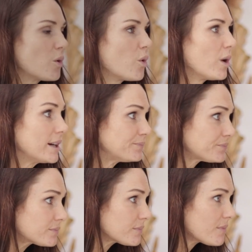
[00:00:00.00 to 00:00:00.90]
Or
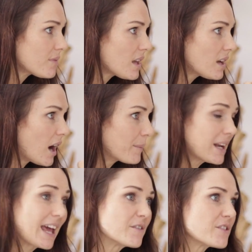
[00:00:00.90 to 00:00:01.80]
I'm going to
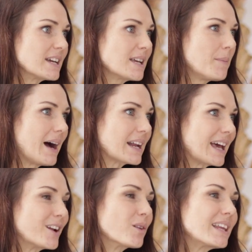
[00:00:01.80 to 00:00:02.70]
have a think about it
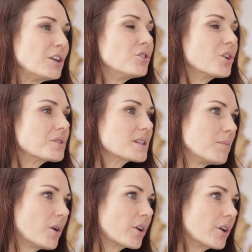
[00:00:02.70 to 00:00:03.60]
and I'll let you know
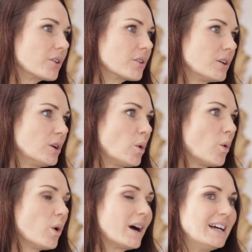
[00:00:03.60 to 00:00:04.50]
tomorrow. Or